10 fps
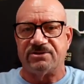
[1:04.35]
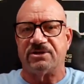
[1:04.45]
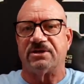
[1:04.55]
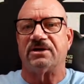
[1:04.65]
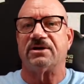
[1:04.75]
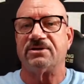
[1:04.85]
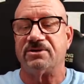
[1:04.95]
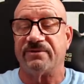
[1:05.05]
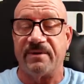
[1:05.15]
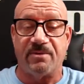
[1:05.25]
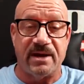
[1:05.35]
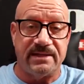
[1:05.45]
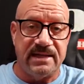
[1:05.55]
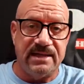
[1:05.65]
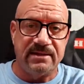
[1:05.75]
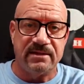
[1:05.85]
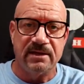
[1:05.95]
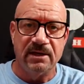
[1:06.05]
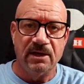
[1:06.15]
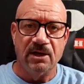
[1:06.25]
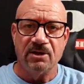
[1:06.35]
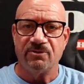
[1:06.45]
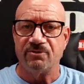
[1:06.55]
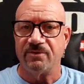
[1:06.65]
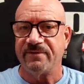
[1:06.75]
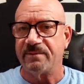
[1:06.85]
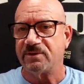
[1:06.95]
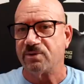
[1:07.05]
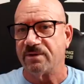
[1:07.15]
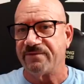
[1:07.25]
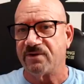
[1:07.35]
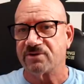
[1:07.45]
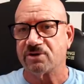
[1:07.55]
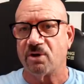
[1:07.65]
November 18th to November 21st,